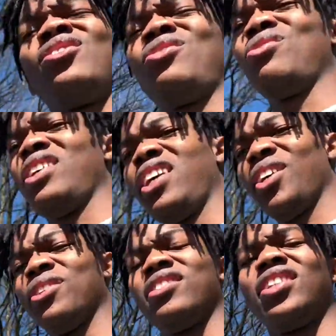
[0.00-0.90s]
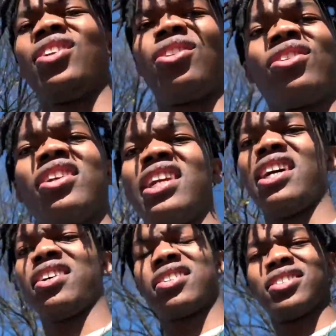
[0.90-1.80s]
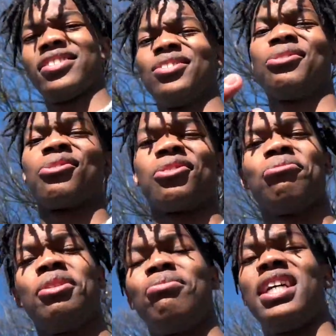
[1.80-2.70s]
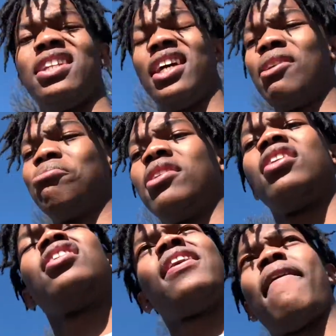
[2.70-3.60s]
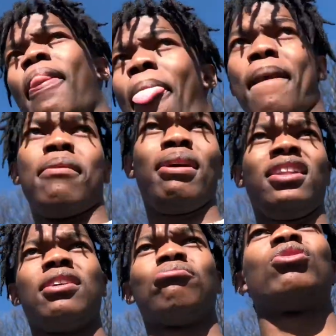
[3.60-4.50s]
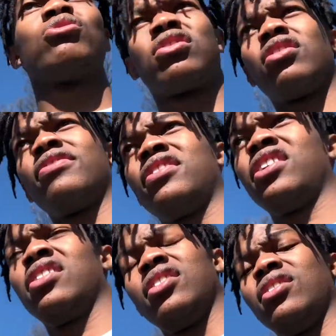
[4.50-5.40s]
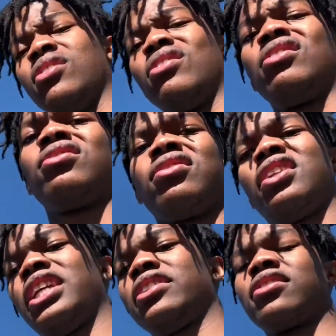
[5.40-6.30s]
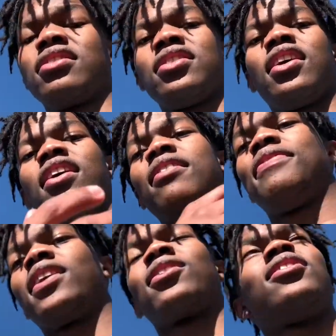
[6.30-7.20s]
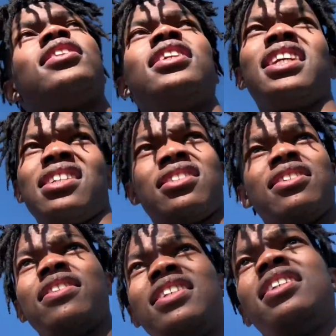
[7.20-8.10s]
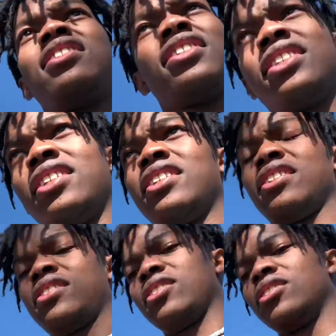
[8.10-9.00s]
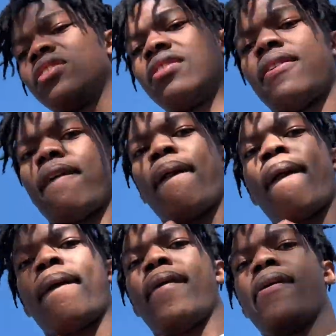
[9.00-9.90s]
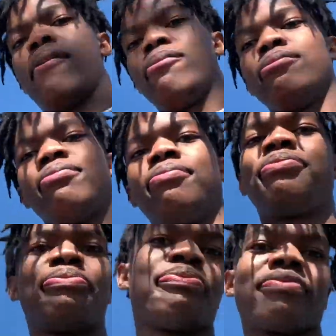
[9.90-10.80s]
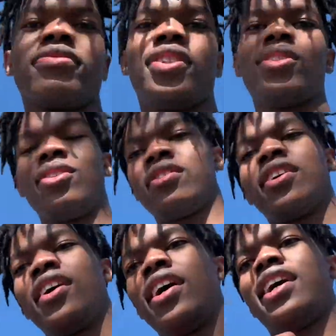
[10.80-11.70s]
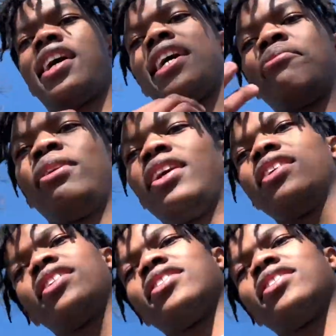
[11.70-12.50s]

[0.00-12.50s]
Today wasn't looking like it was gonna be my day, but I made the most of it, you know. Like fuck all the negativity and shit, you know. Um, you know, I made